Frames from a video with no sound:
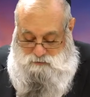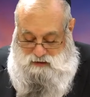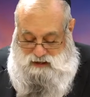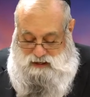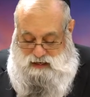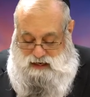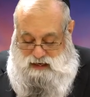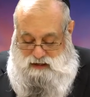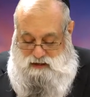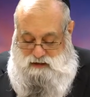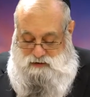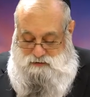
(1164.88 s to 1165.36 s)

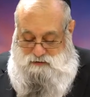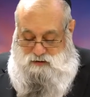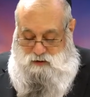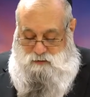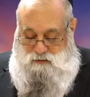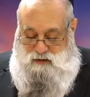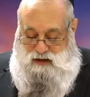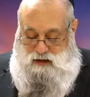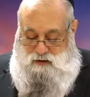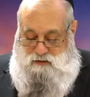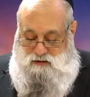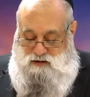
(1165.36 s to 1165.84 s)
but had
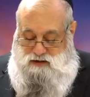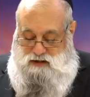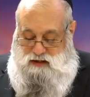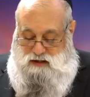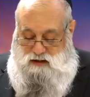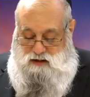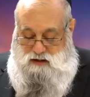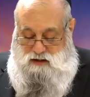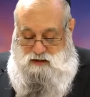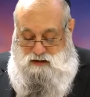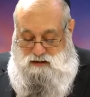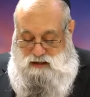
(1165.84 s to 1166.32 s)
intermarriage
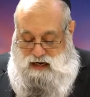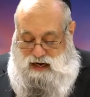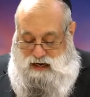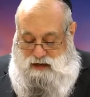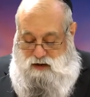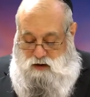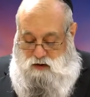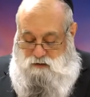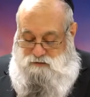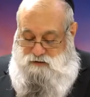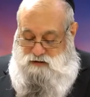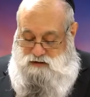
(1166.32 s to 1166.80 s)

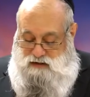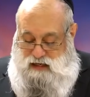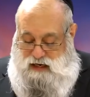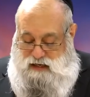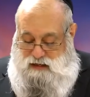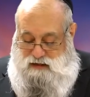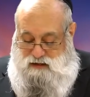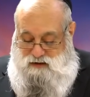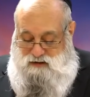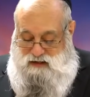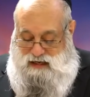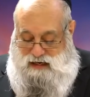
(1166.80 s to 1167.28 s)
not
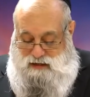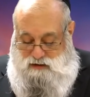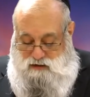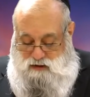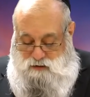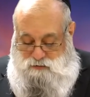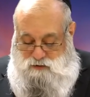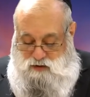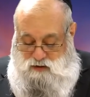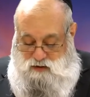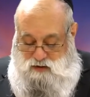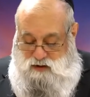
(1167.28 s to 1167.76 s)
overtaken that
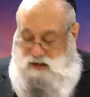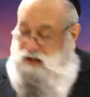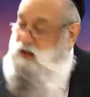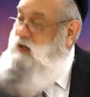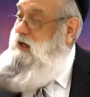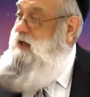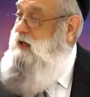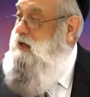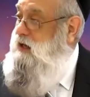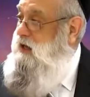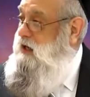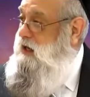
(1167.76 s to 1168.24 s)

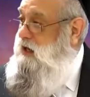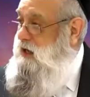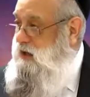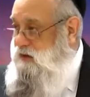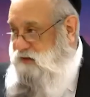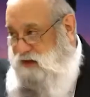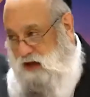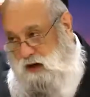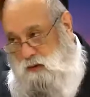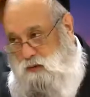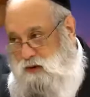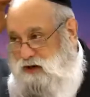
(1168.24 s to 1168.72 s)
community,
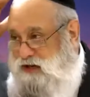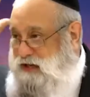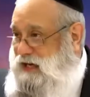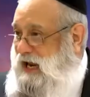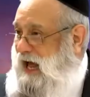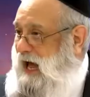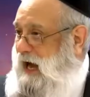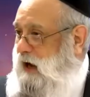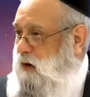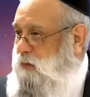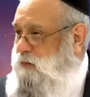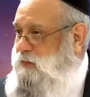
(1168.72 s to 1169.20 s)
there would
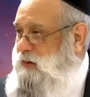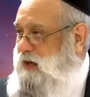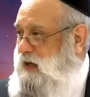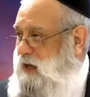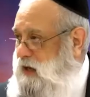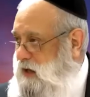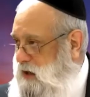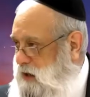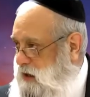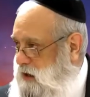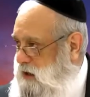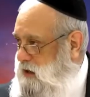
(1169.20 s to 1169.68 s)
now
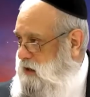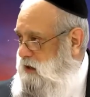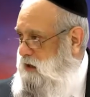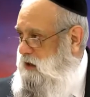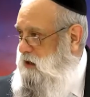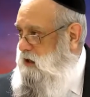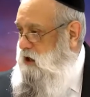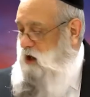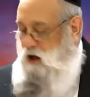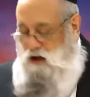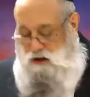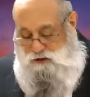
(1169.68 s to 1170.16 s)
be
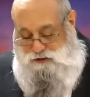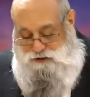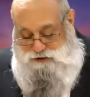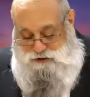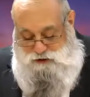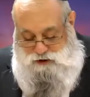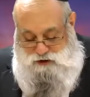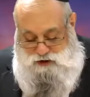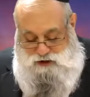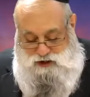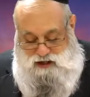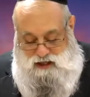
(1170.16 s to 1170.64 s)

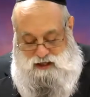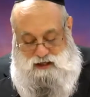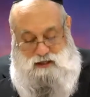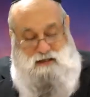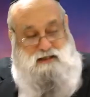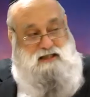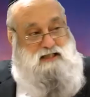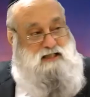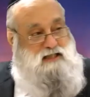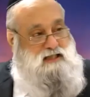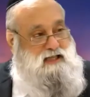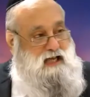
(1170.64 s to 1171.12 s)

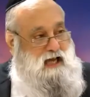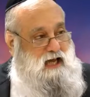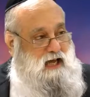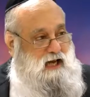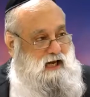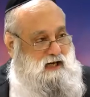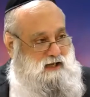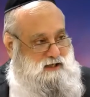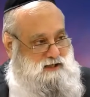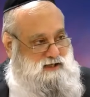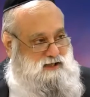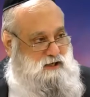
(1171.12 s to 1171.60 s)

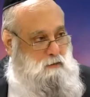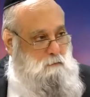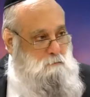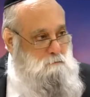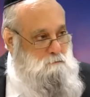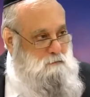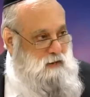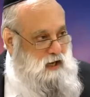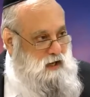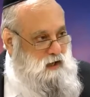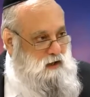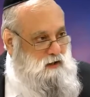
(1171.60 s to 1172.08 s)
36
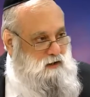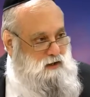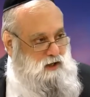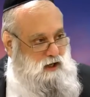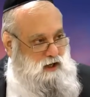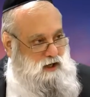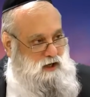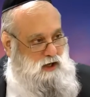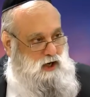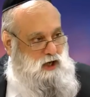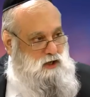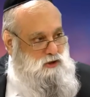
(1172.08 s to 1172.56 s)

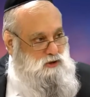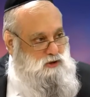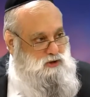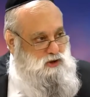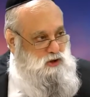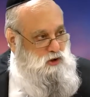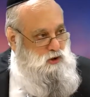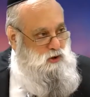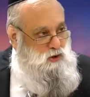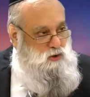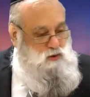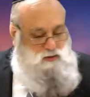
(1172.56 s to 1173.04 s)
million
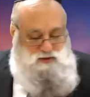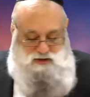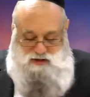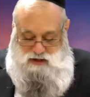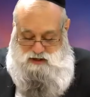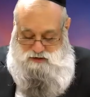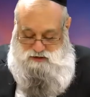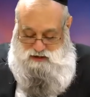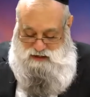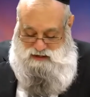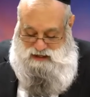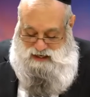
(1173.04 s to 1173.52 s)
Jews
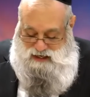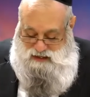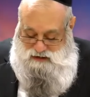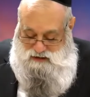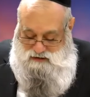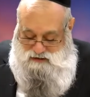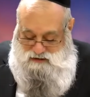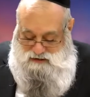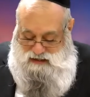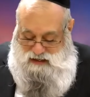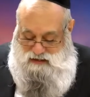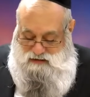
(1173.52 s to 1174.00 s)
in the
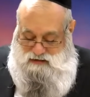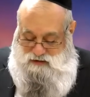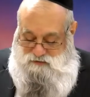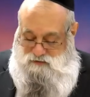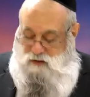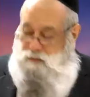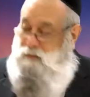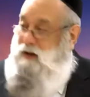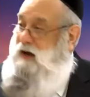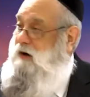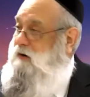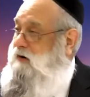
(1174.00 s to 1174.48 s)
United States
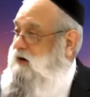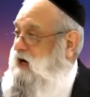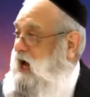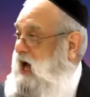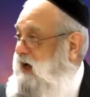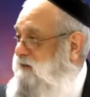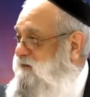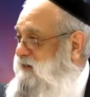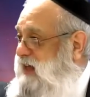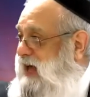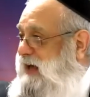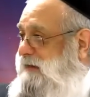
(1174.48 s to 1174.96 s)
of America,
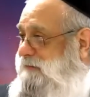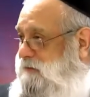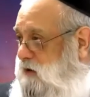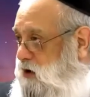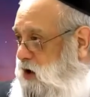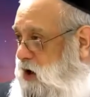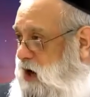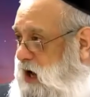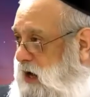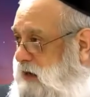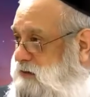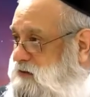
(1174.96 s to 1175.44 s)
a net
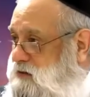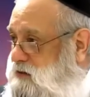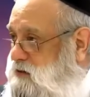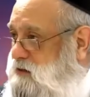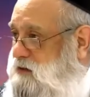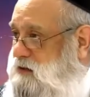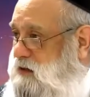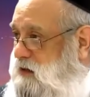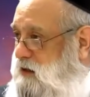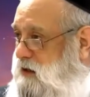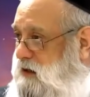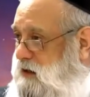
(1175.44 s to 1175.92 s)

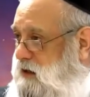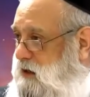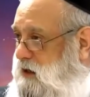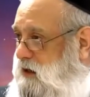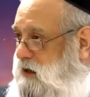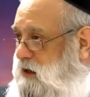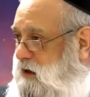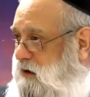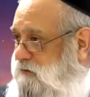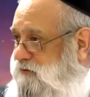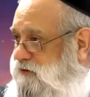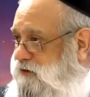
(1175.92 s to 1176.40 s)
loss
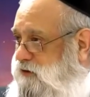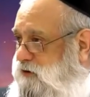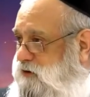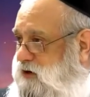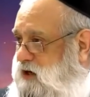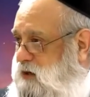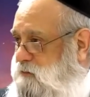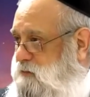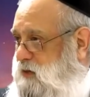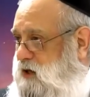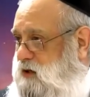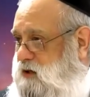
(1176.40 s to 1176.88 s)
of
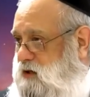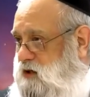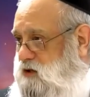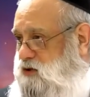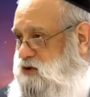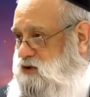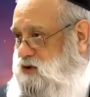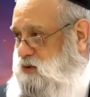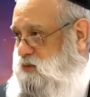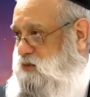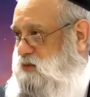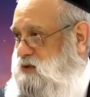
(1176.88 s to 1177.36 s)
30
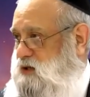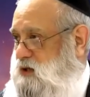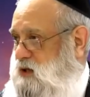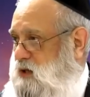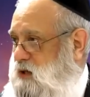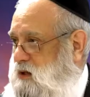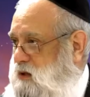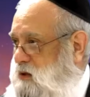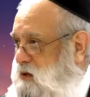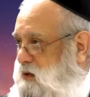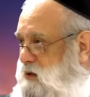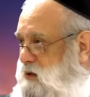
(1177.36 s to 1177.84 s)
million Jews.